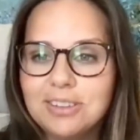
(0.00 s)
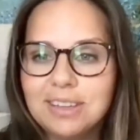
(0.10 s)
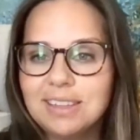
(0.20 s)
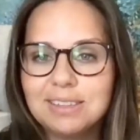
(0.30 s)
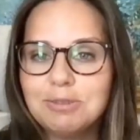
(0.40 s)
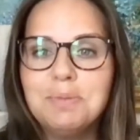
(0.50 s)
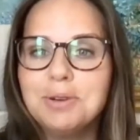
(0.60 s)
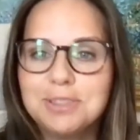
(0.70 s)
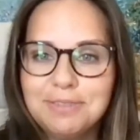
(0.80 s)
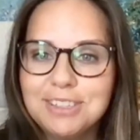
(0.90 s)
I think that's what
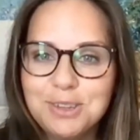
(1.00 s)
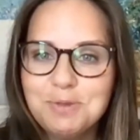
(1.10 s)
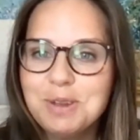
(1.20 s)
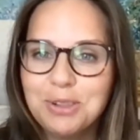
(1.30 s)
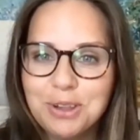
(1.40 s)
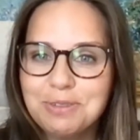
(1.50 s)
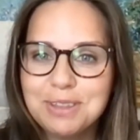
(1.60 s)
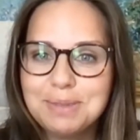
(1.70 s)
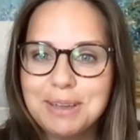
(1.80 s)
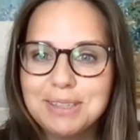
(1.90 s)
most of us do. We go look for
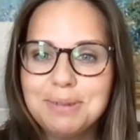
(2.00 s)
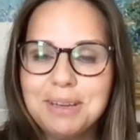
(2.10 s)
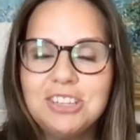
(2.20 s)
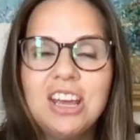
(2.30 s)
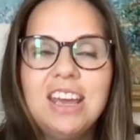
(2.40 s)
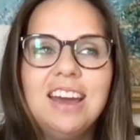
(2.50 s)
the spouses page